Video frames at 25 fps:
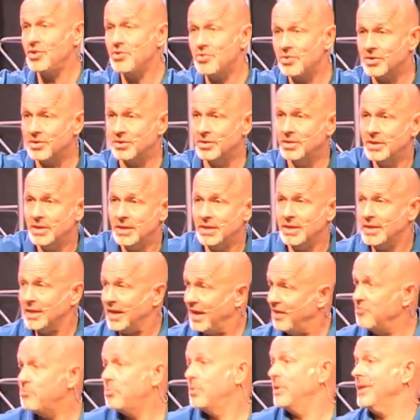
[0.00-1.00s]
here?
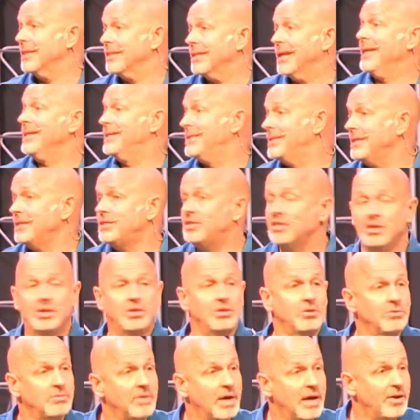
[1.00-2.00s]
Everybody likes each
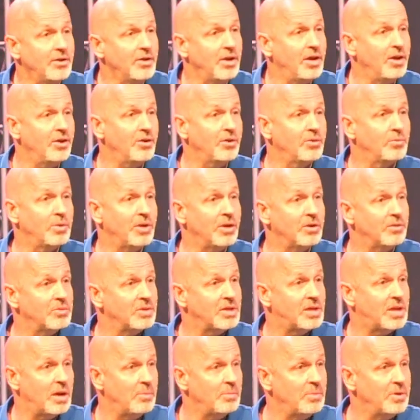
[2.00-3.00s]
other around here.
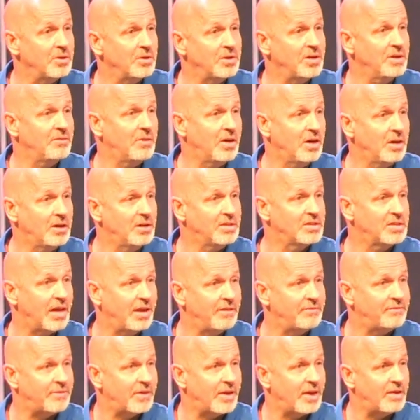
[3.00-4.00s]
We come here and give hugs,
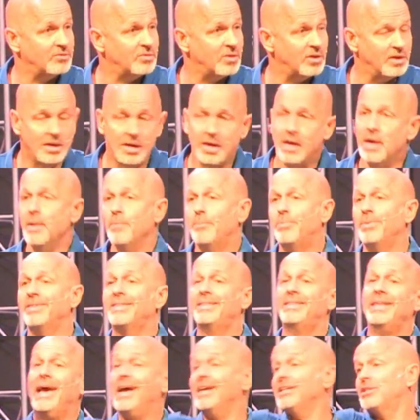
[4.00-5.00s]
high fives,
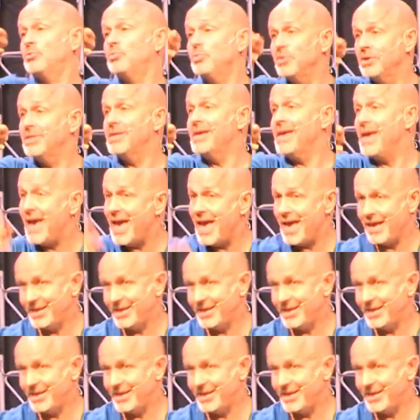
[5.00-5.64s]
but that's where the